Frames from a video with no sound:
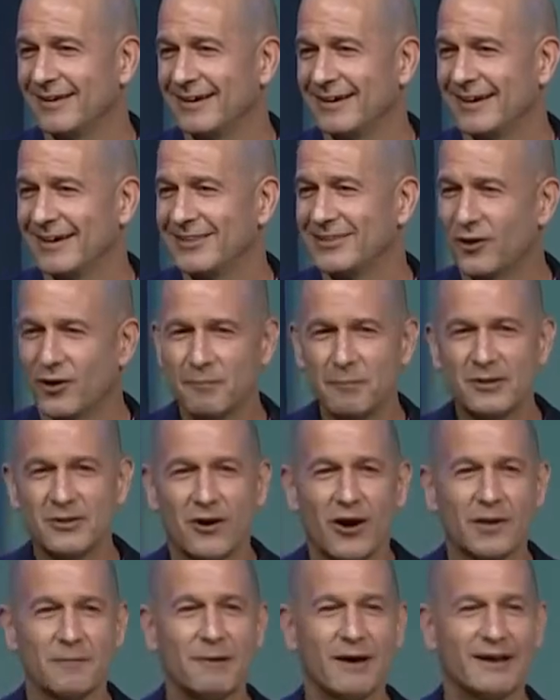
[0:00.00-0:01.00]
I told him to
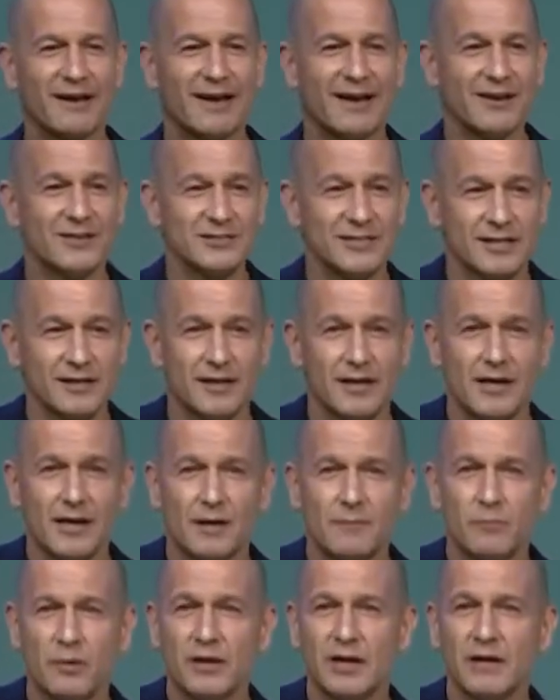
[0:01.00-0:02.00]
talk about housing.
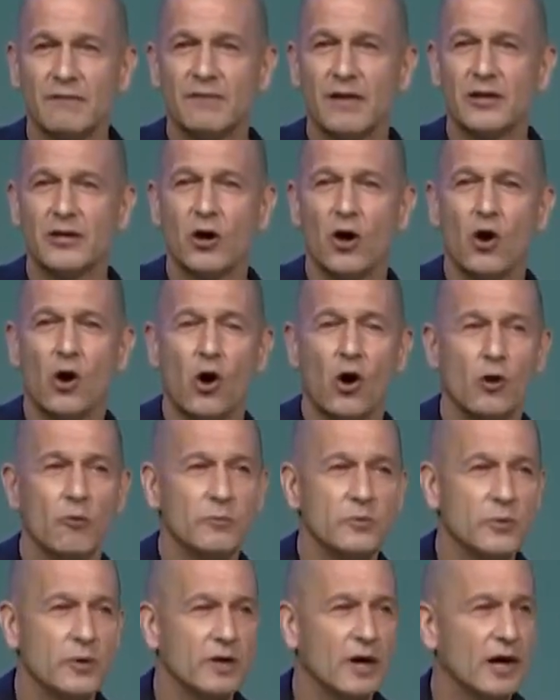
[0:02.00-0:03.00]
But if they go home
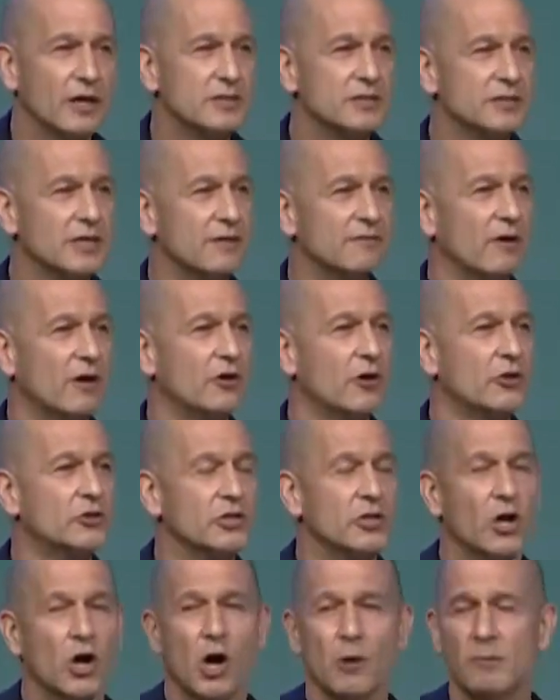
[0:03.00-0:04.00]
to an unsafe,
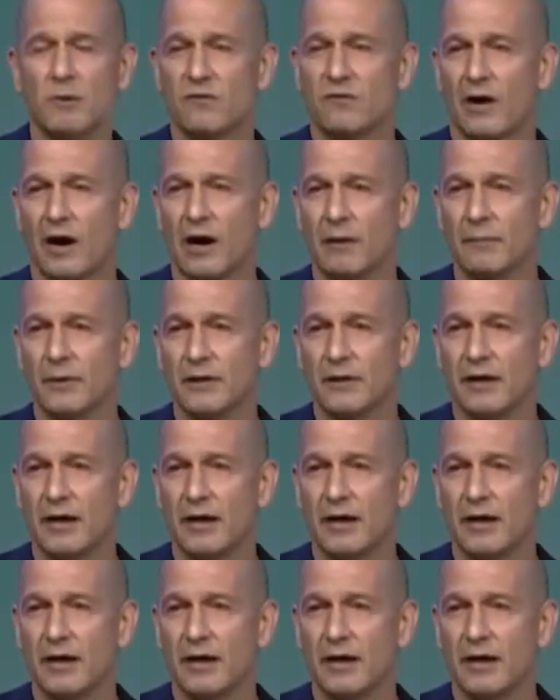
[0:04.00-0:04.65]
unnurturing home environment,